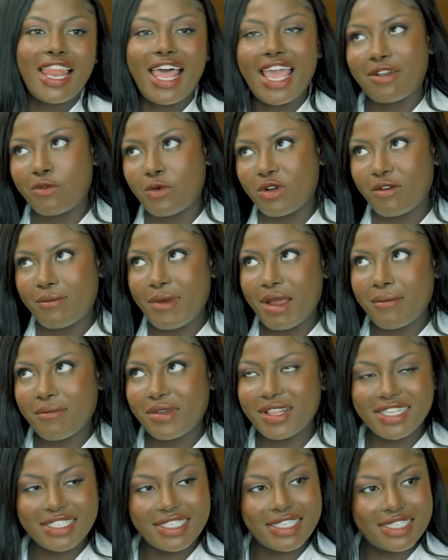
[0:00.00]
Like, we remember
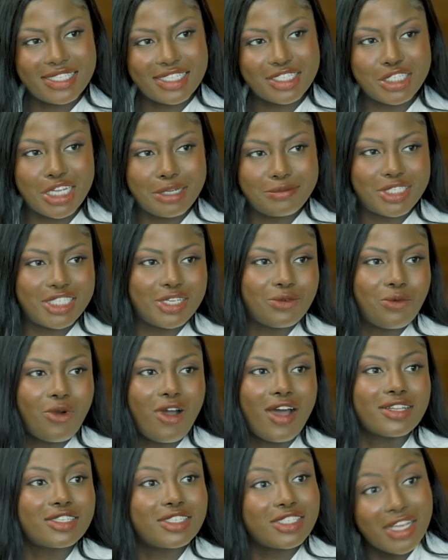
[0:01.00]
this is the shape she
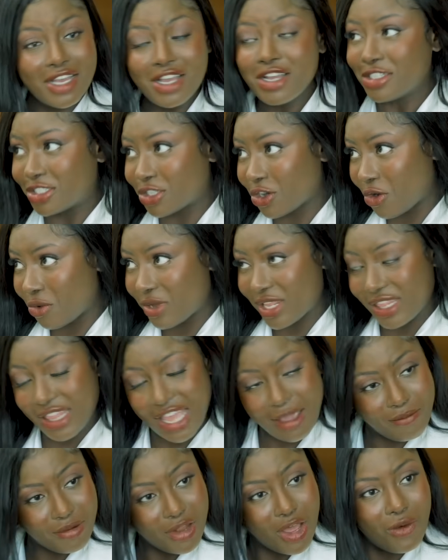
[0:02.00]
wants. So
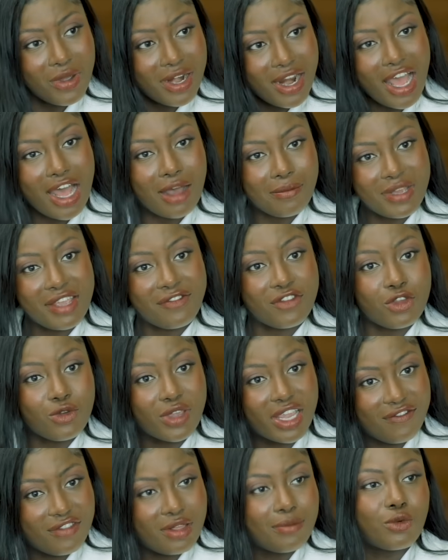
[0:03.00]
they blow it up. If you
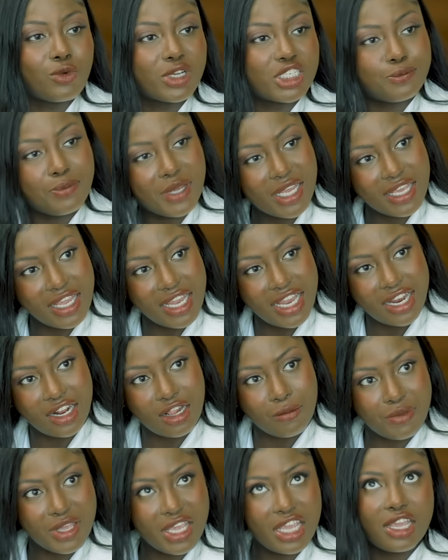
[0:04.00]
give them a wish pick,
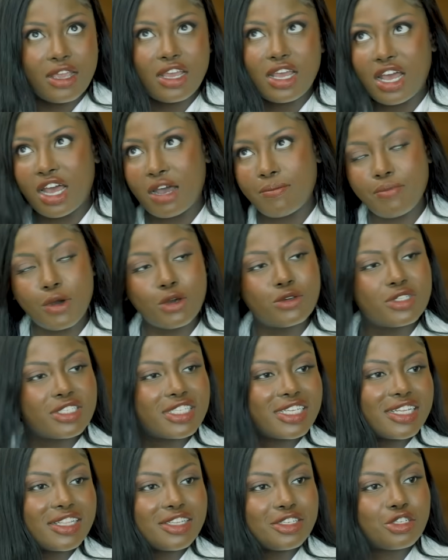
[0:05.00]
it'll be uh,
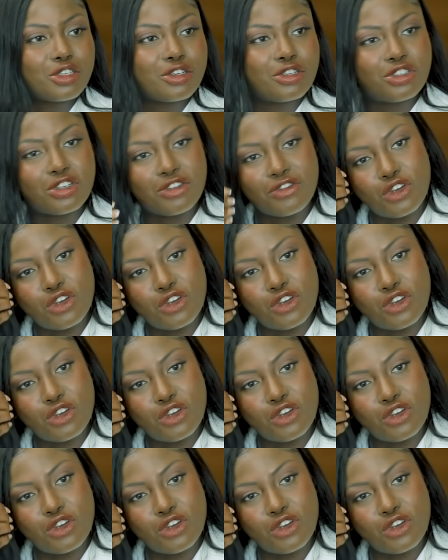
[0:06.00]
posted in the surgery